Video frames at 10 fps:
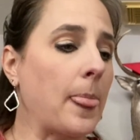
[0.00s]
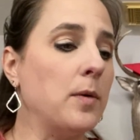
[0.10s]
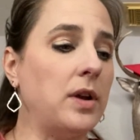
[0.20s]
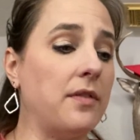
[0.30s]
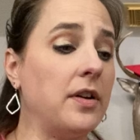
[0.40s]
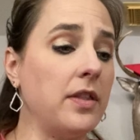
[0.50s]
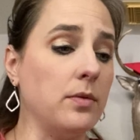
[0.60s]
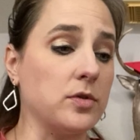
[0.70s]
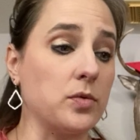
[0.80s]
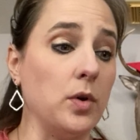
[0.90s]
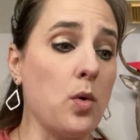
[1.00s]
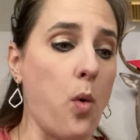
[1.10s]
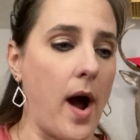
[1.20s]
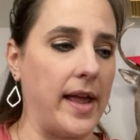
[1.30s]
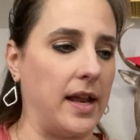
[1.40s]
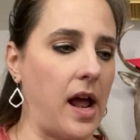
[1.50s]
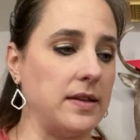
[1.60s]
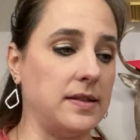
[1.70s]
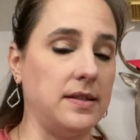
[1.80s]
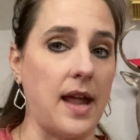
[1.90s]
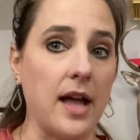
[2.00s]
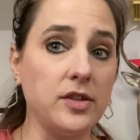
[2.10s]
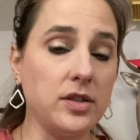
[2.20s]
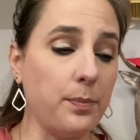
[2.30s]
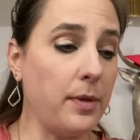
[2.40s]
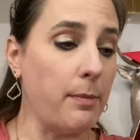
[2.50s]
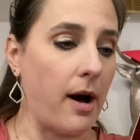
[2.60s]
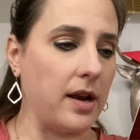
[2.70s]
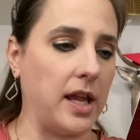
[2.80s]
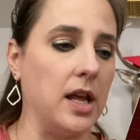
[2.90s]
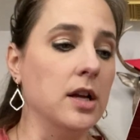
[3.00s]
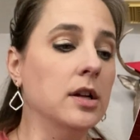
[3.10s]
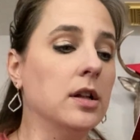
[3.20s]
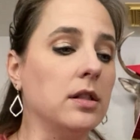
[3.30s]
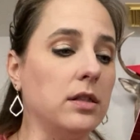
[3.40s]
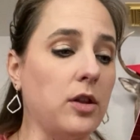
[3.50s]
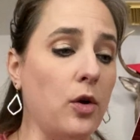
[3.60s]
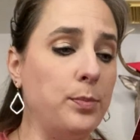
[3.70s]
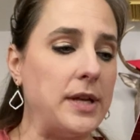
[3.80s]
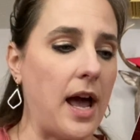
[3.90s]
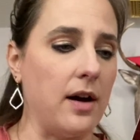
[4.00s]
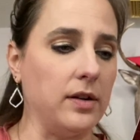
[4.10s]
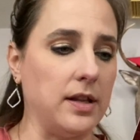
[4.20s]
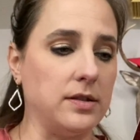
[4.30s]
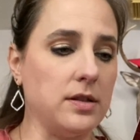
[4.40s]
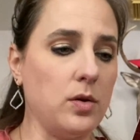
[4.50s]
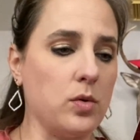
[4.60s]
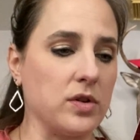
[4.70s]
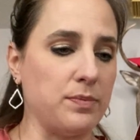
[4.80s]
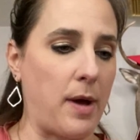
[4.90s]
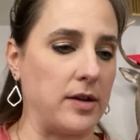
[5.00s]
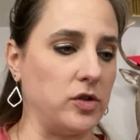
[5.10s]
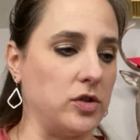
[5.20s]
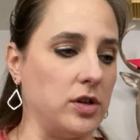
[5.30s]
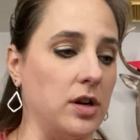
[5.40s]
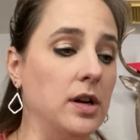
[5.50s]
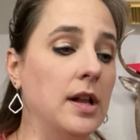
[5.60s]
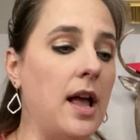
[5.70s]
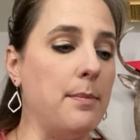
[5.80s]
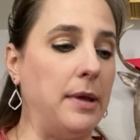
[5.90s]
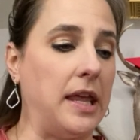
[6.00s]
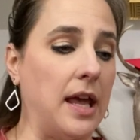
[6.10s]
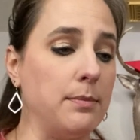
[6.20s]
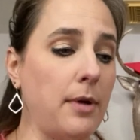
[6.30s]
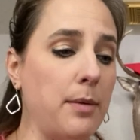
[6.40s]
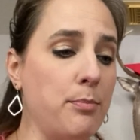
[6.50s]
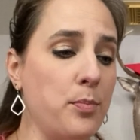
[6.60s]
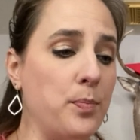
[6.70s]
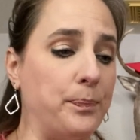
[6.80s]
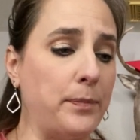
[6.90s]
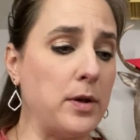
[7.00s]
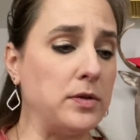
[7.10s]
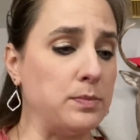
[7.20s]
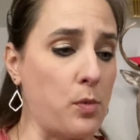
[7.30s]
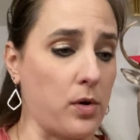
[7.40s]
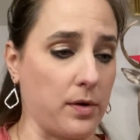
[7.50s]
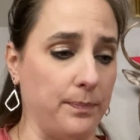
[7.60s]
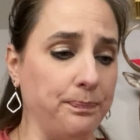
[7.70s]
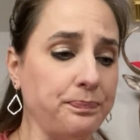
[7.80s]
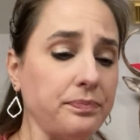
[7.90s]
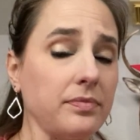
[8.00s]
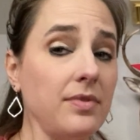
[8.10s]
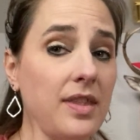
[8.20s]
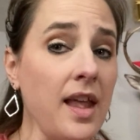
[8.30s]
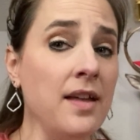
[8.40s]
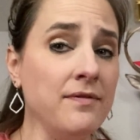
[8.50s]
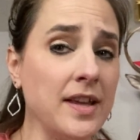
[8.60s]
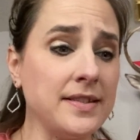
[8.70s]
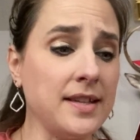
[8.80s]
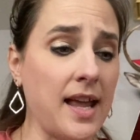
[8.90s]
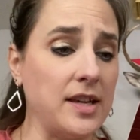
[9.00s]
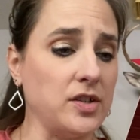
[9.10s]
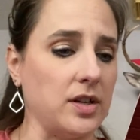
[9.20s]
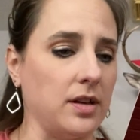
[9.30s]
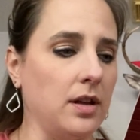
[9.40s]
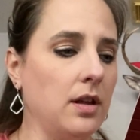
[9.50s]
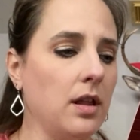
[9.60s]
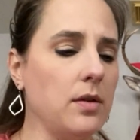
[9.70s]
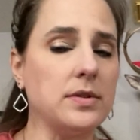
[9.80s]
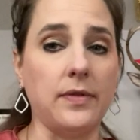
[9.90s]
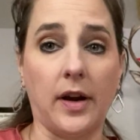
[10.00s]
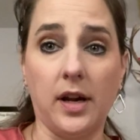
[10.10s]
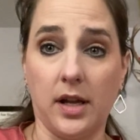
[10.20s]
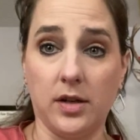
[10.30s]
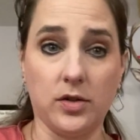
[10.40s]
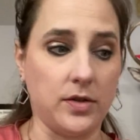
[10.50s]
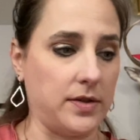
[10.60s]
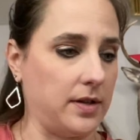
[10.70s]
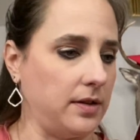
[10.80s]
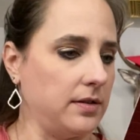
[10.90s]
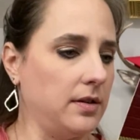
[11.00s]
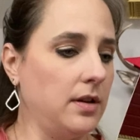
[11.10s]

When everything was real quiet, I snatched up the body, loped out into the horse pasture, and began my post-mortem investigation. It was very interesting.